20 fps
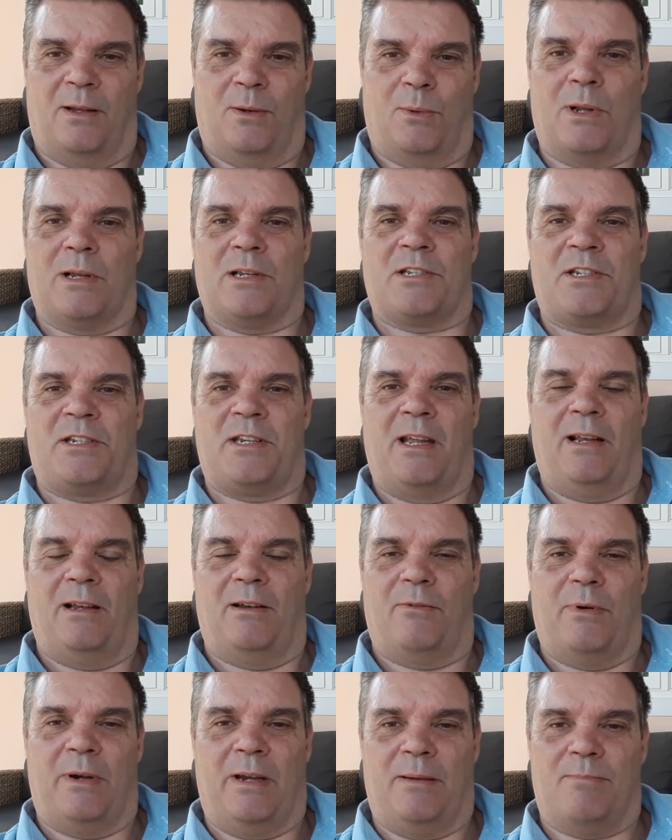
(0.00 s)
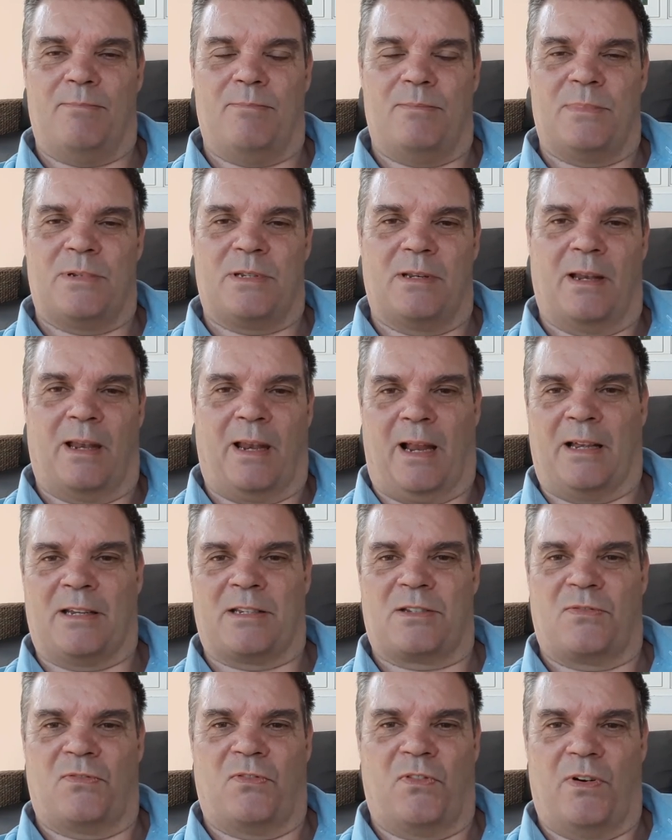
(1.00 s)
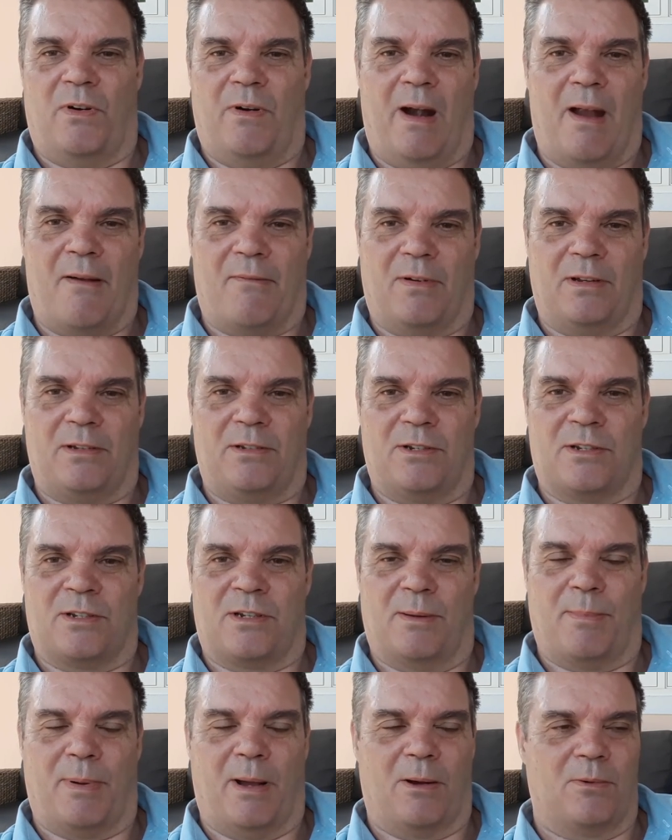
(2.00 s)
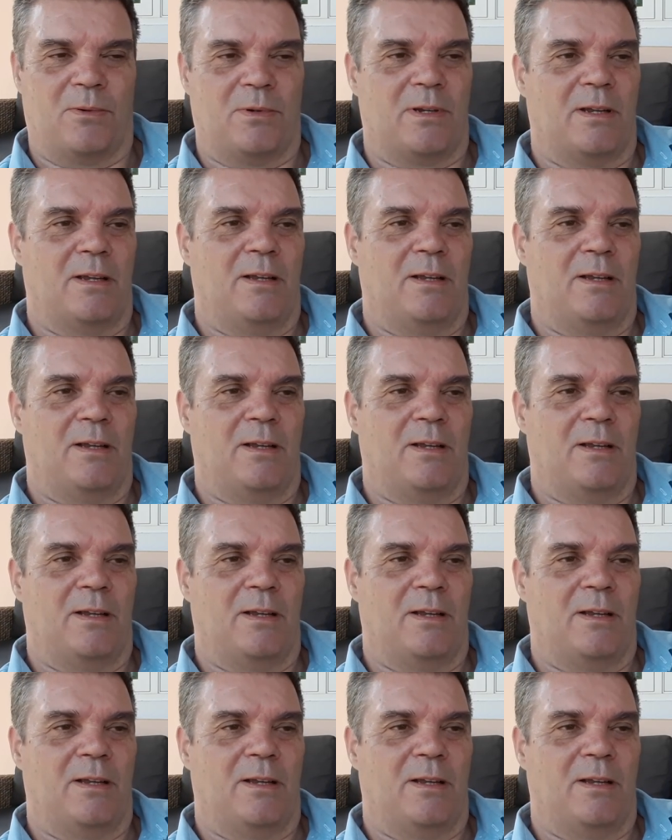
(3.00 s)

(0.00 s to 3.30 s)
Well, steel rims last forever, just about.